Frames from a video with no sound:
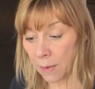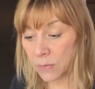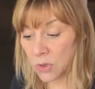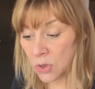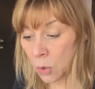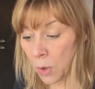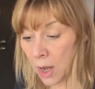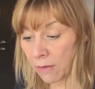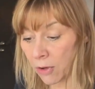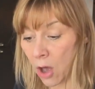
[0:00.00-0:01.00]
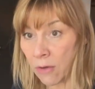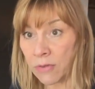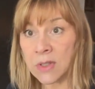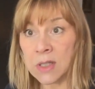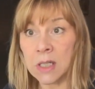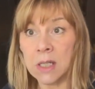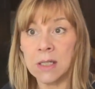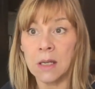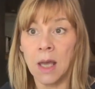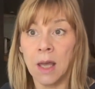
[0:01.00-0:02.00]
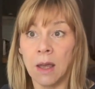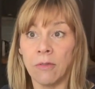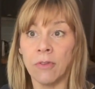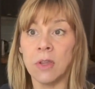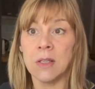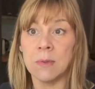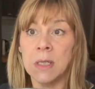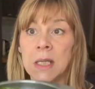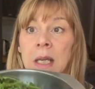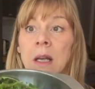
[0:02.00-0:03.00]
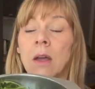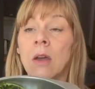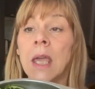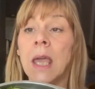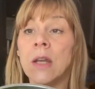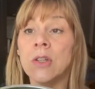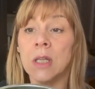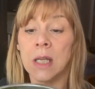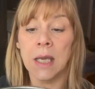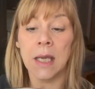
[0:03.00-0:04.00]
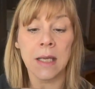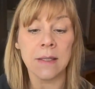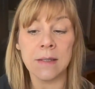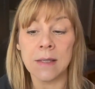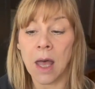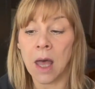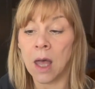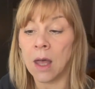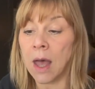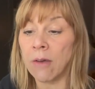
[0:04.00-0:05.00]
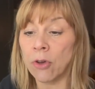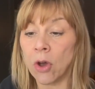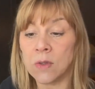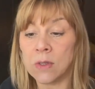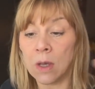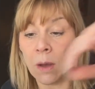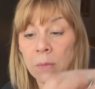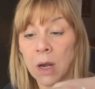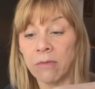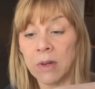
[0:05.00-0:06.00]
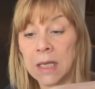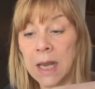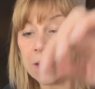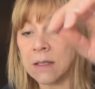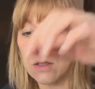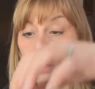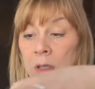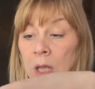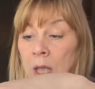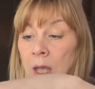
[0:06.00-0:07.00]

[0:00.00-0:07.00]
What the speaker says: So what I've harvested for this particular occasion is I've got some lovely nettle,